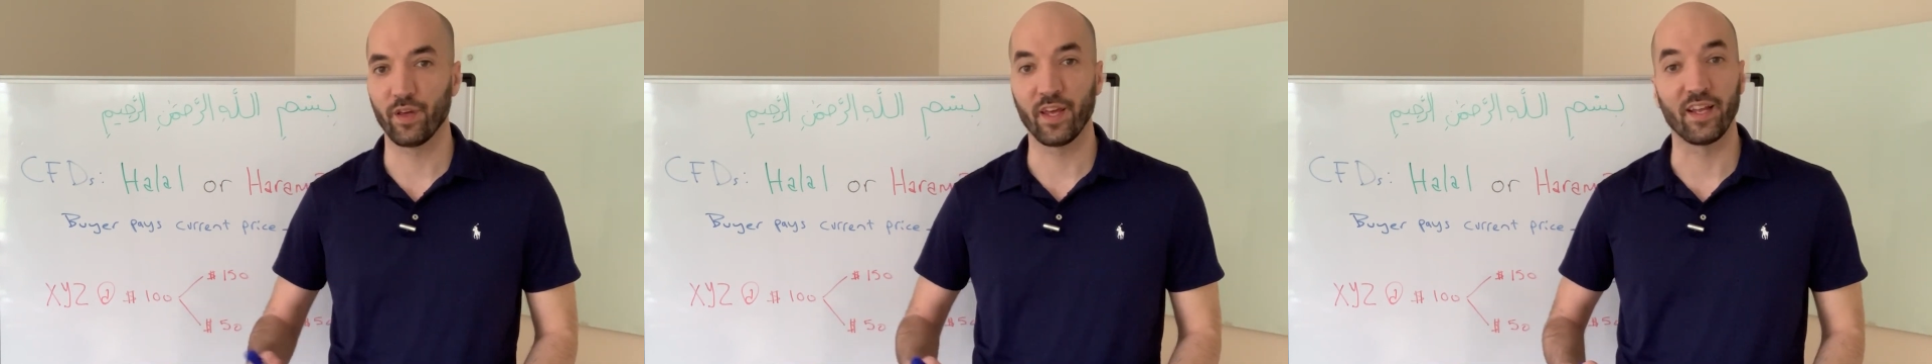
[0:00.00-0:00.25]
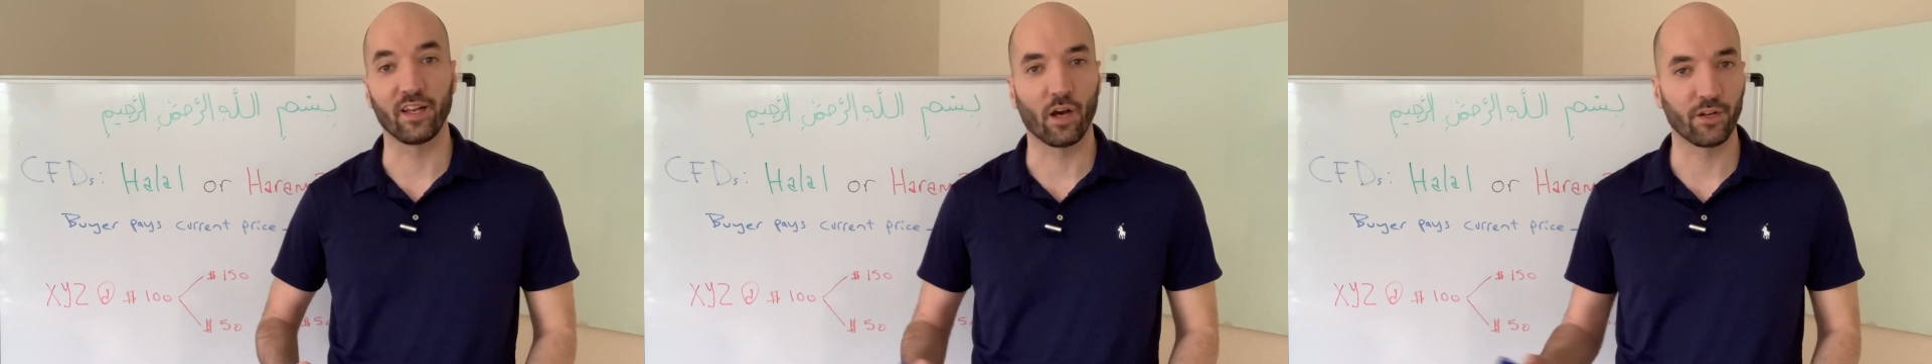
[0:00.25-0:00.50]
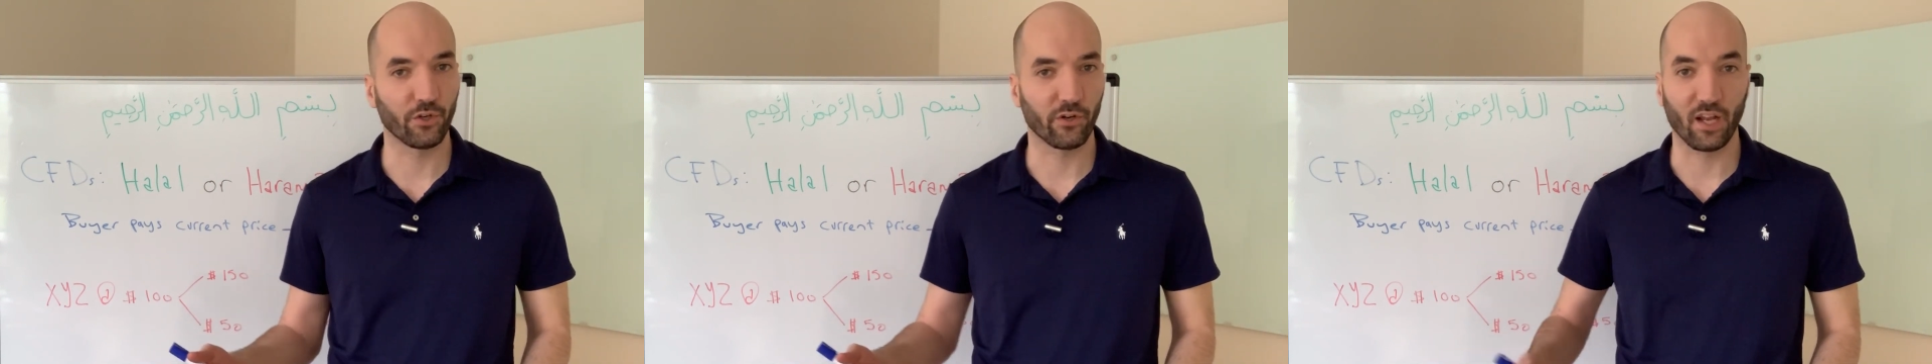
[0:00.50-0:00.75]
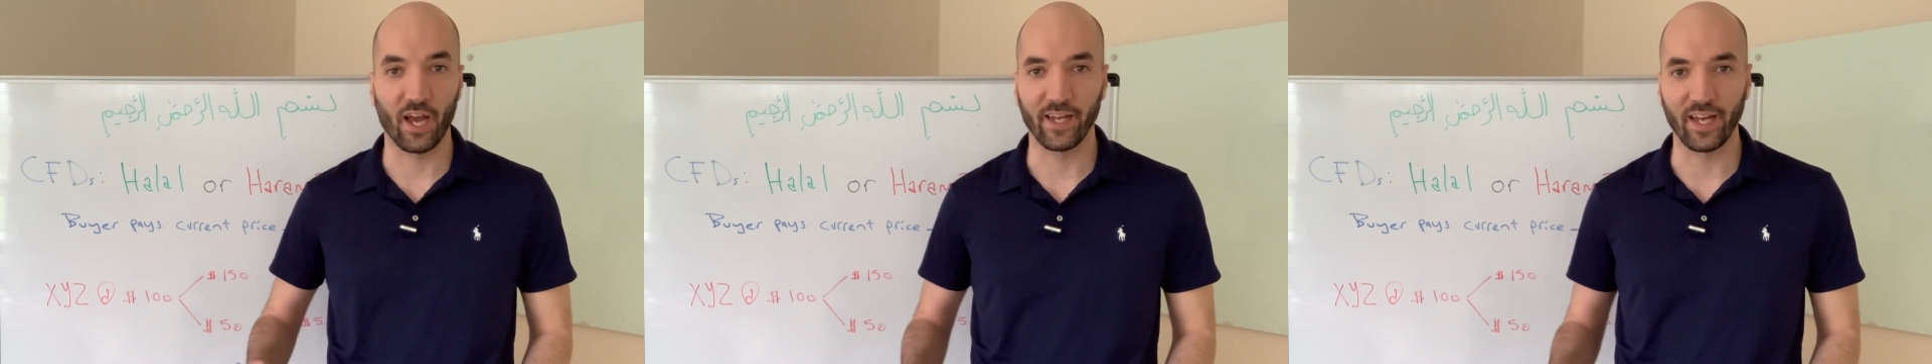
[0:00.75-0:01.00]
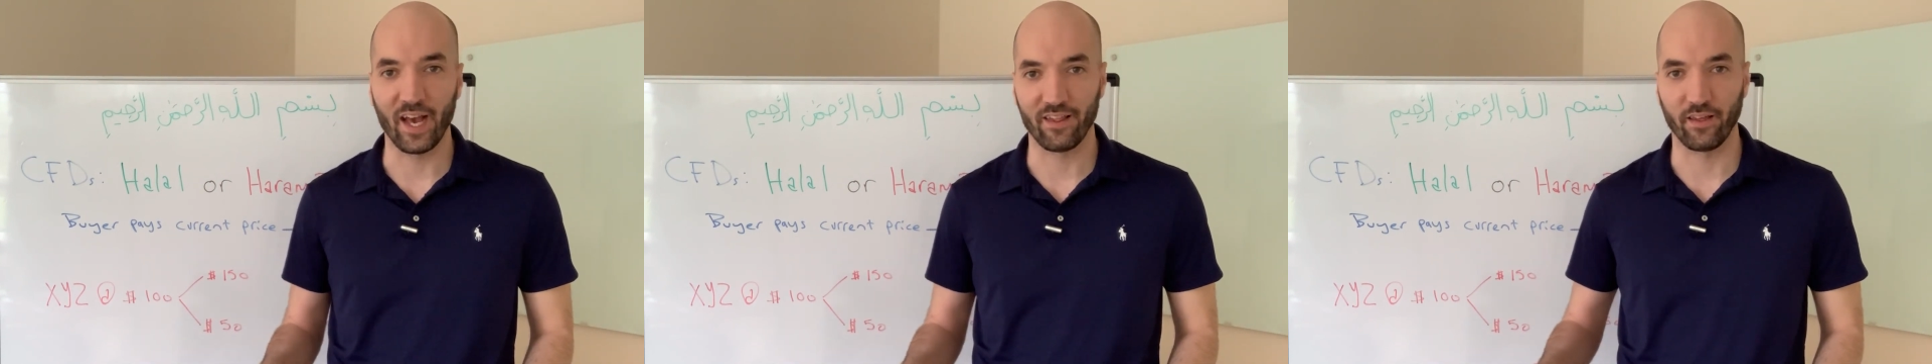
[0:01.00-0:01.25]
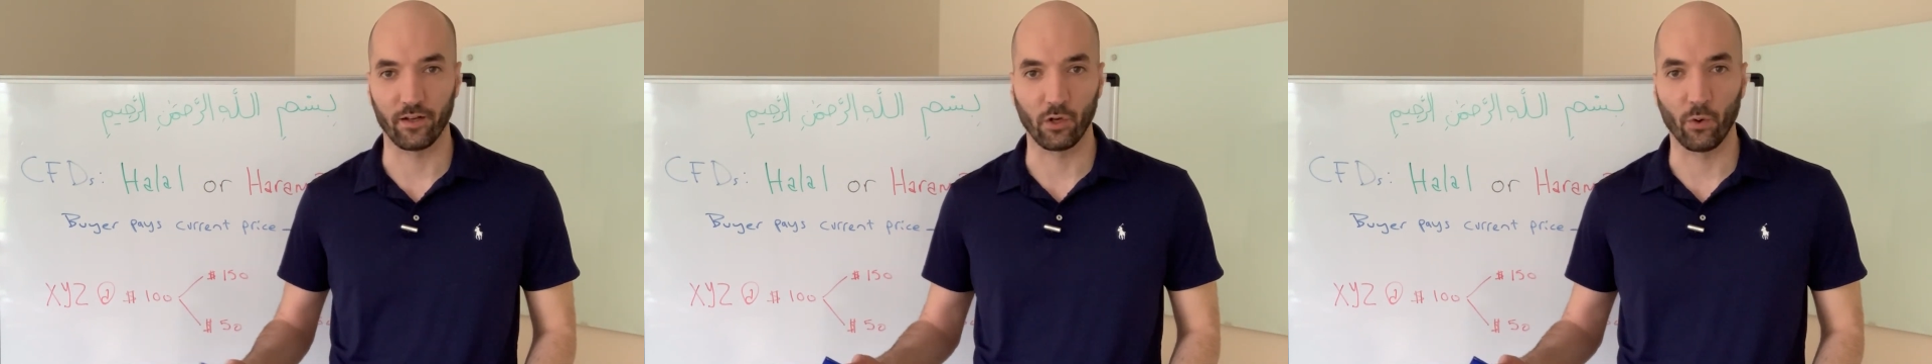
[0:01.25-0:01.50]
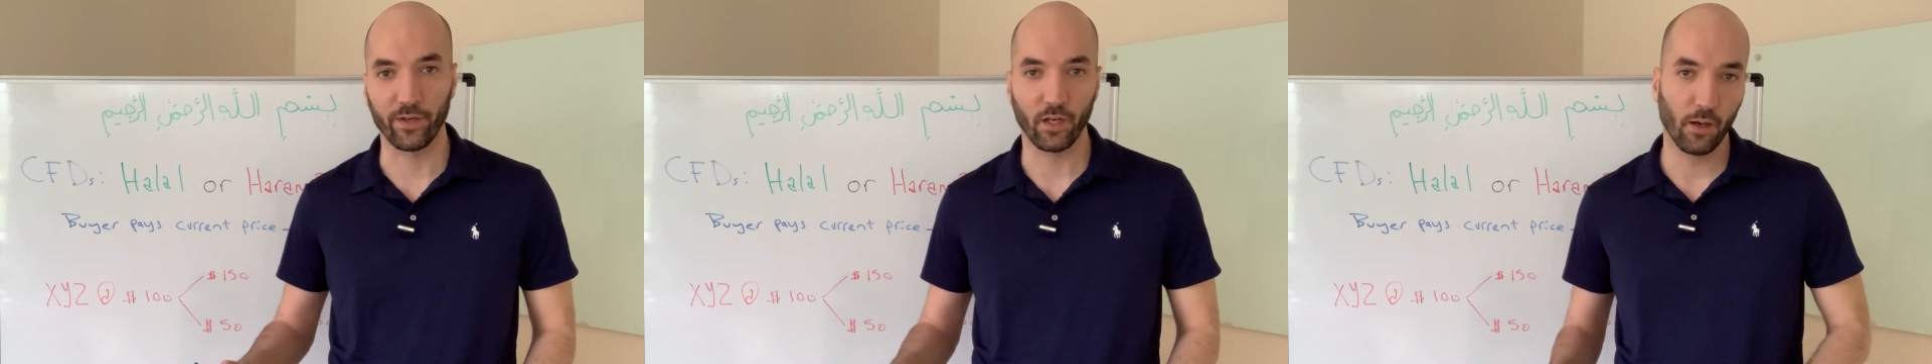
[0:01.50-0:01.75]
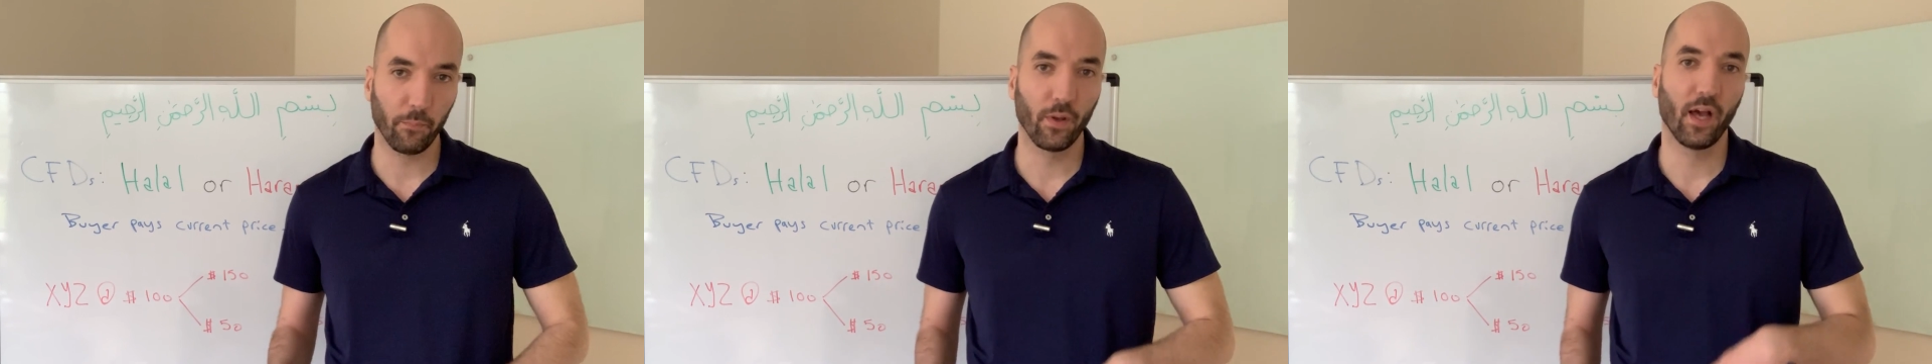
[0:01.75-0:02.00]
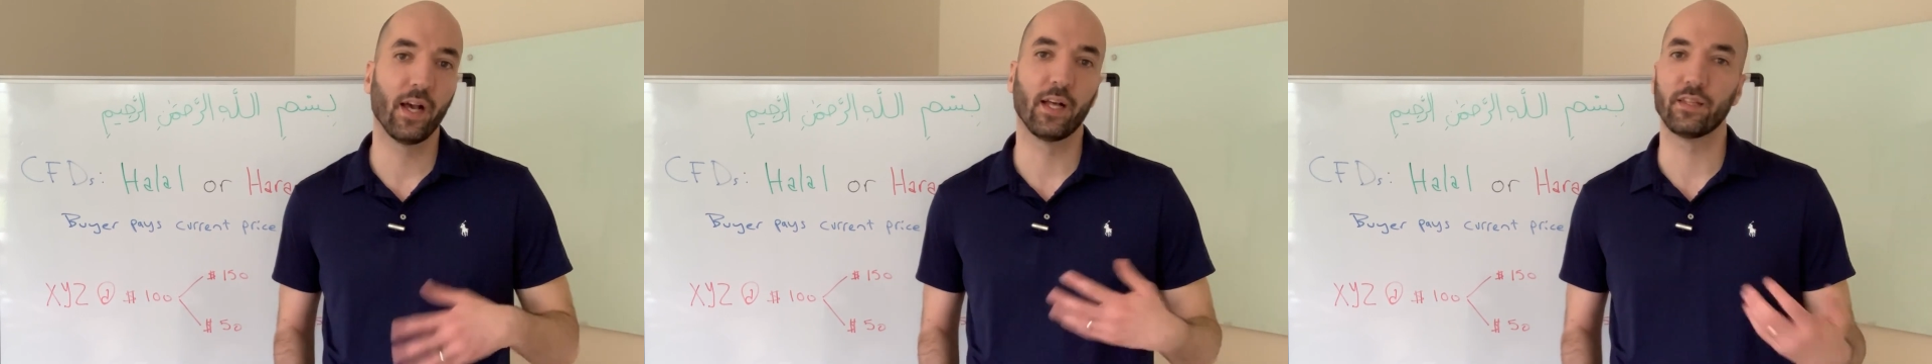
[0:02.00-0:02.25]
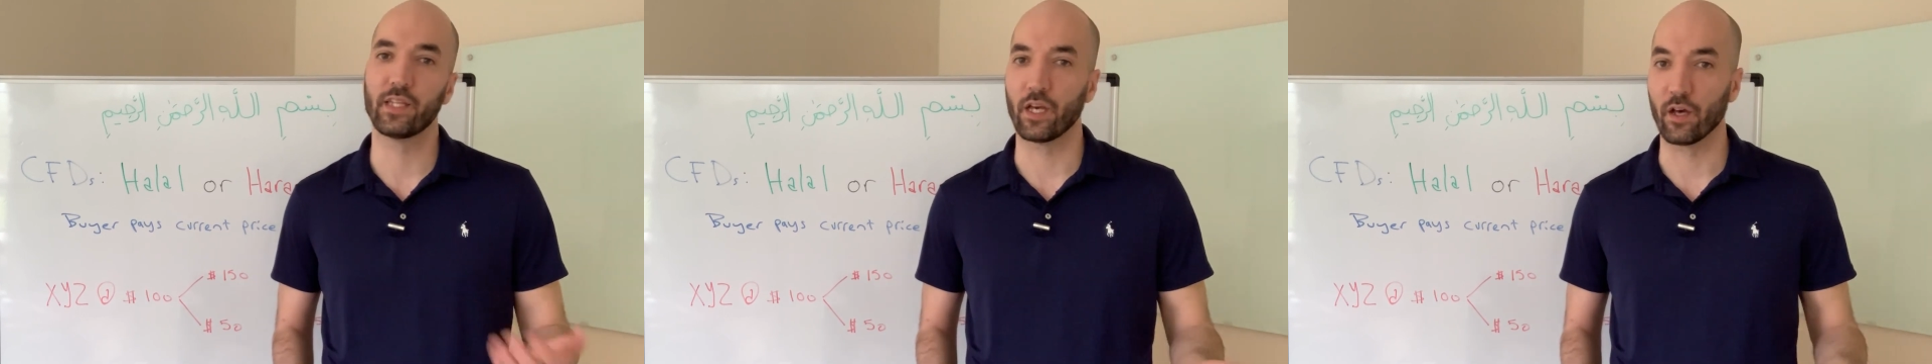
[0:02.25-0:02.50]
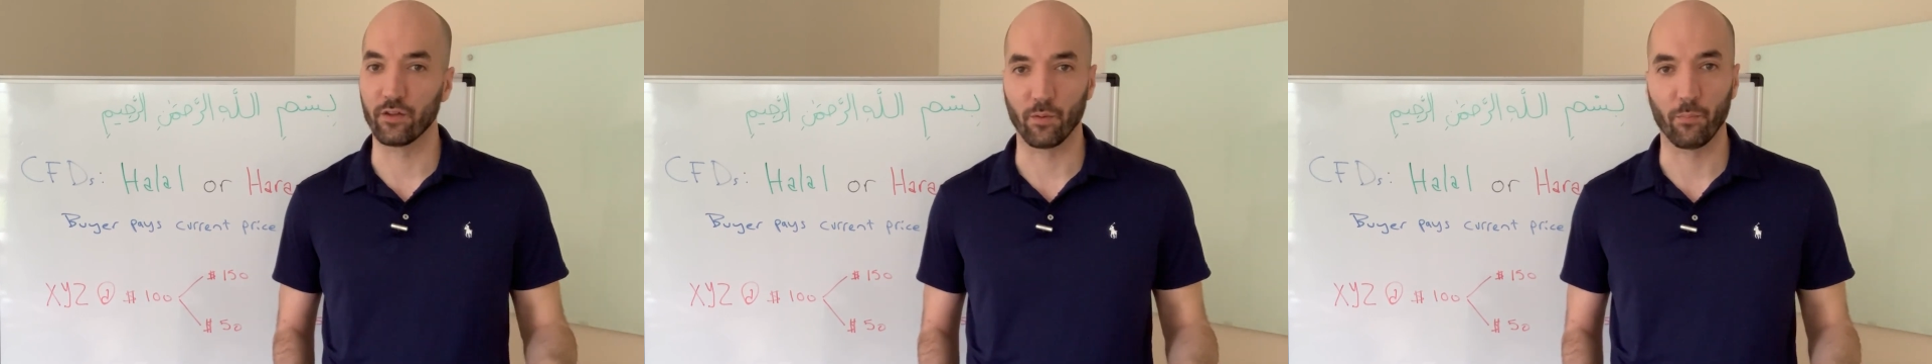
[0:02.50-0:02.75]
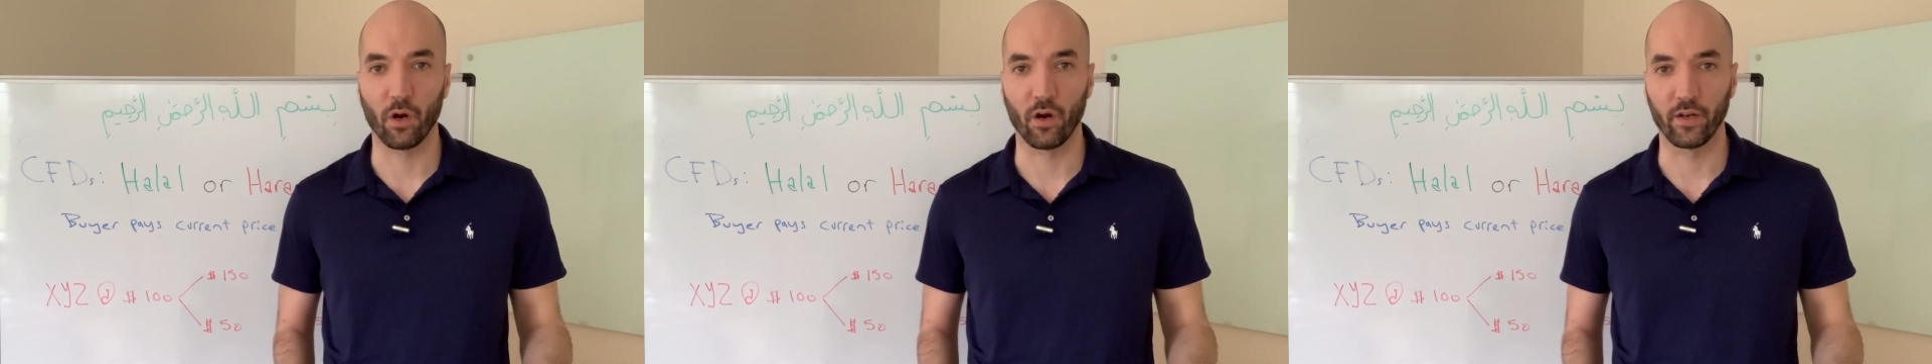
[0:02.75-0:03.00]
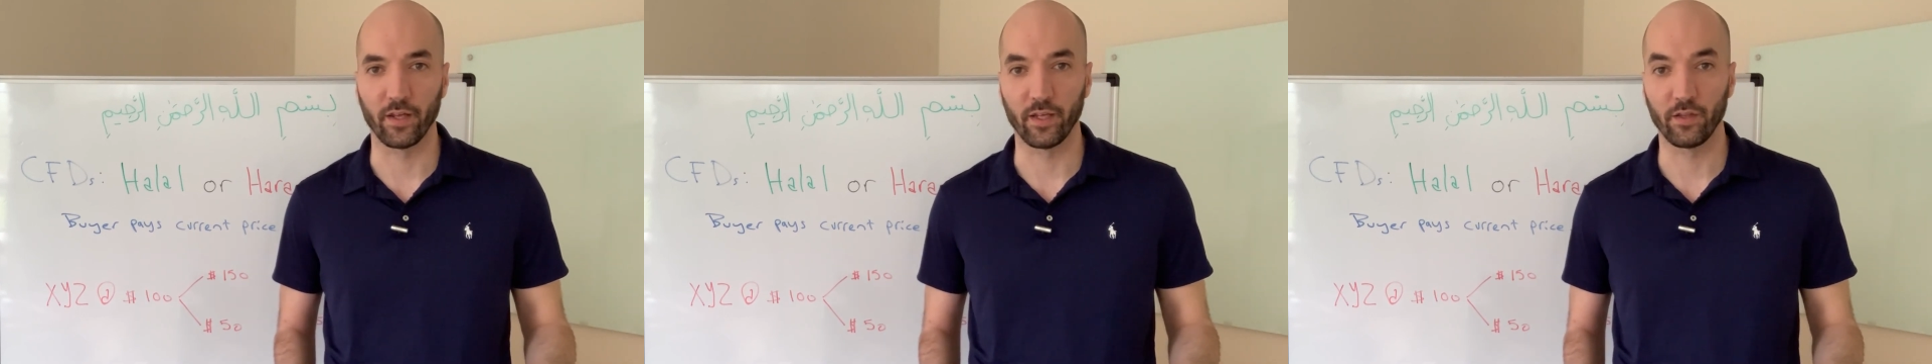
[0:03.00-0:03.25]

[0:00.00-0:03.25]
an underlying asset going up and the other party